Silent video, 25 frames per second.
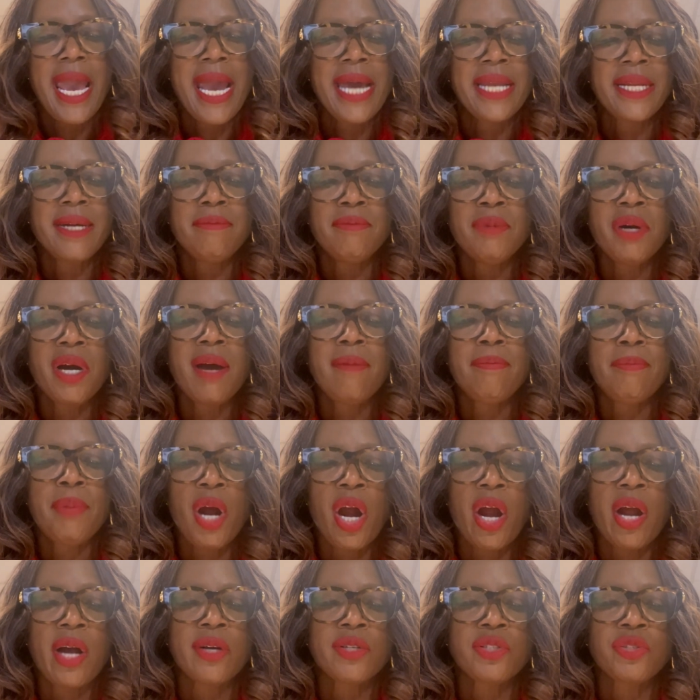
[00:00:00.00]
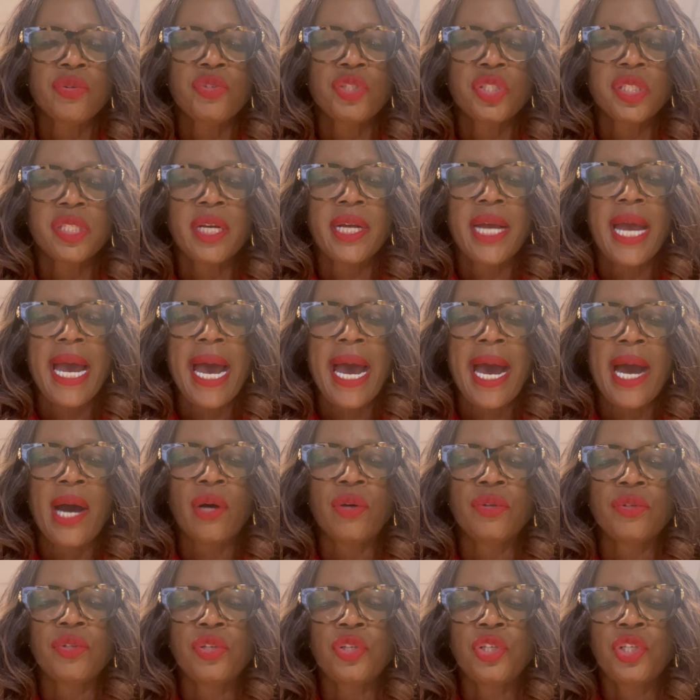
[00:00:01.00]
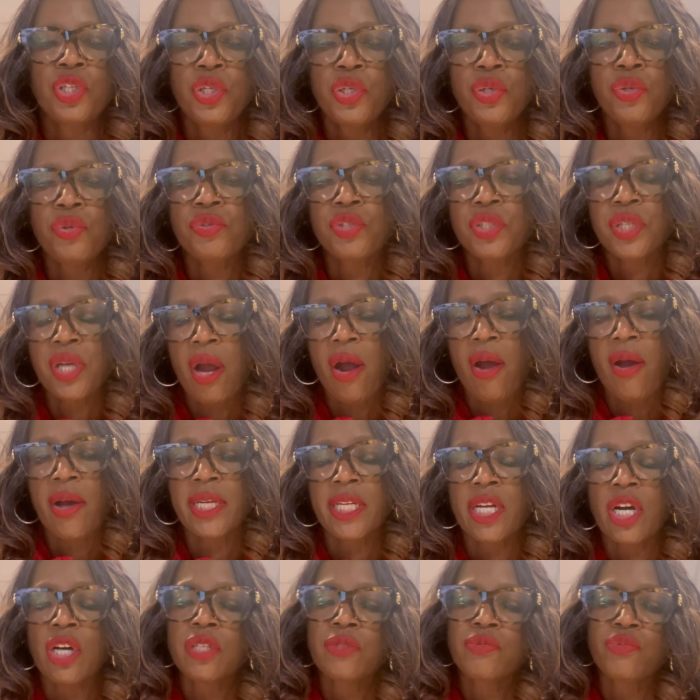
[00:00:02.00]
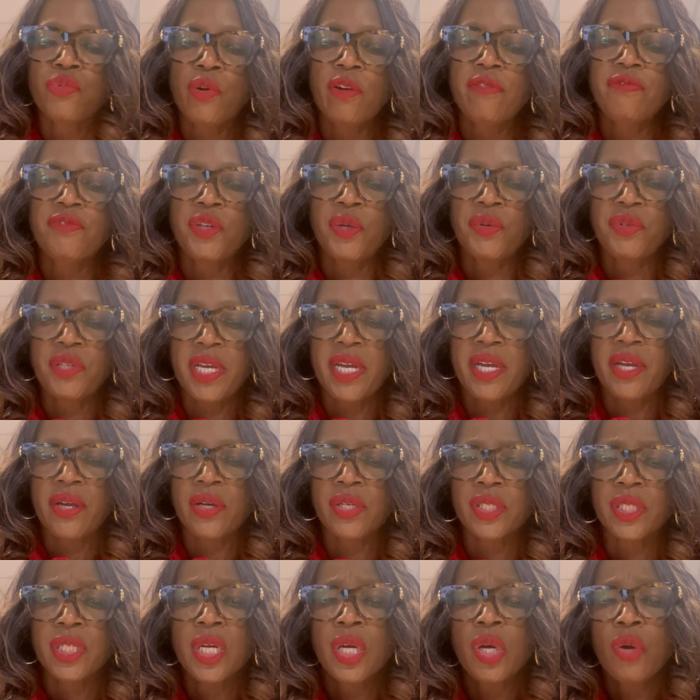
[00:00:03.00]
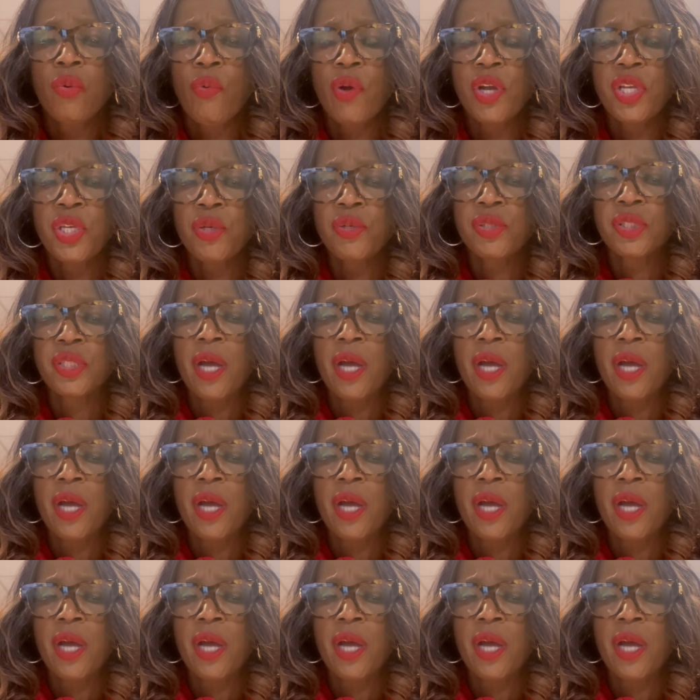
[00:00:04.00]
And among borrowers who took out used car loans for a few years when used